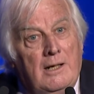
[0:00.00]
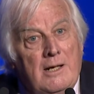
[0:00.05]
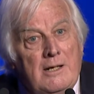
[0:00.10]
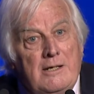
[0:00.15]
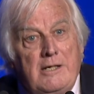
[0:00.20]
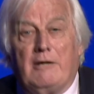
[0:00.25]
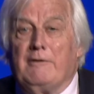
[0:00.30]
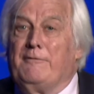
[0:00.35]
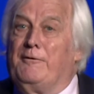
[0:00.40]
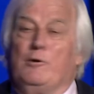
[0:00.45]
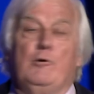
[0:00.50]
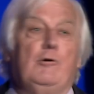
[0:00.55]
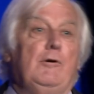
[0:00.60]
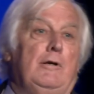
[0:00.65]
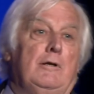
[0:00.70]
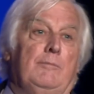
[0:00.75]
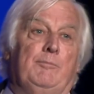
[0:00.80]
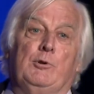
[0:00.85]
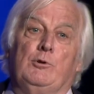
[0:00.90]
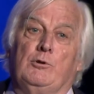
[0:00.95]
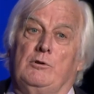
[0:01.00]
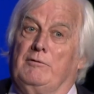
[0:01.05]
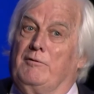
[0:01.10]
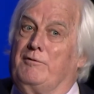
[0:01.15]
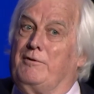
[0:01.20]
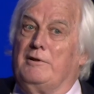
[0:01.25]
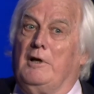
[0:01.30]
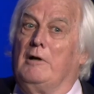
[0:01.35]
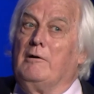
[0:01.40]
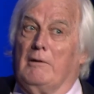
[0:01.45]
So if you're a supporter of
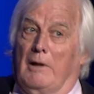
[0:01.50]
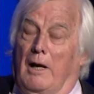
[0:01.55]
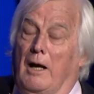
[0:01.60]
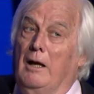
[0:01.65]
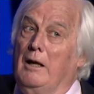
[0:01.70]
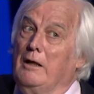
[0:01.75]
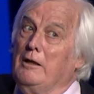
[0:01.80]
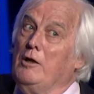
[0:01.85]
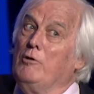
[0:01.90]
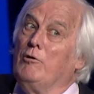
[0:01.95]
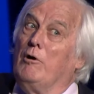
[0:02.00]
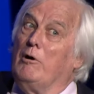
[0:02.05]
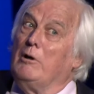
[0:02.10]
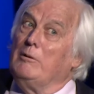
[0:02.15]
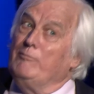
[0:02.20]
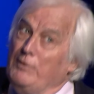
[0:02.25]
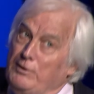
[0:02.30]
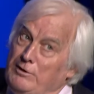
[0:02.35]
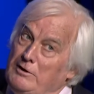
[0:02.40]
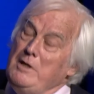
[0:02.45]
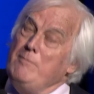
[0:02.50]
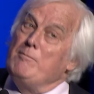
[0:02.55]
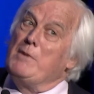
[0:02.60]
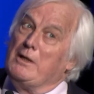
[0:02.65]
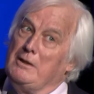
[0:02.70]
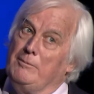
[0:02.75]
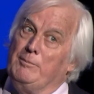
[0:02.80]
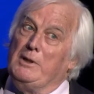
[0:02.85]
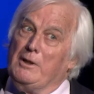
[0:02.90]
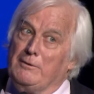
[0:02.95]
solar, you obviously
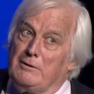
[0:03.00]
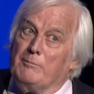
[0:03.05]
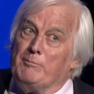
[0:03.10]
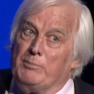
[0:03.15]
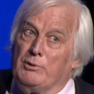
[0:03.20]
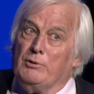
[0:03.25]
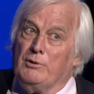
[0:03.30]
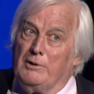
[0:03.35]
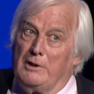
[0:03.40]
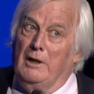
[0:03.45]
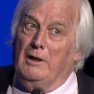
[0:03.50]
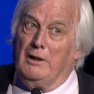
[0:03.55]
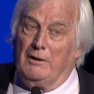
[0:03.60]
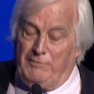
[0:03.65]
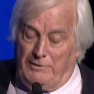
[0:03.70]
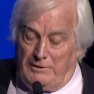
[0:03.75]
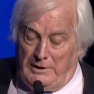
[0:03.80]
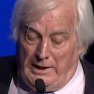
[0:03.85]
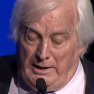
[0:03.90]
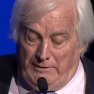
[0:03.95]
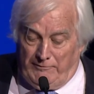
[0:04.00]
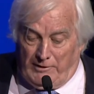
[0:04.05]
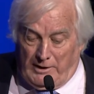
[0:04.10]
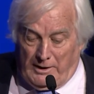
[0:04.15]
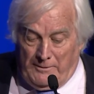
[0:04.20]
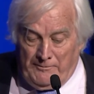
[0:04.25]
must be a supporter of slavery.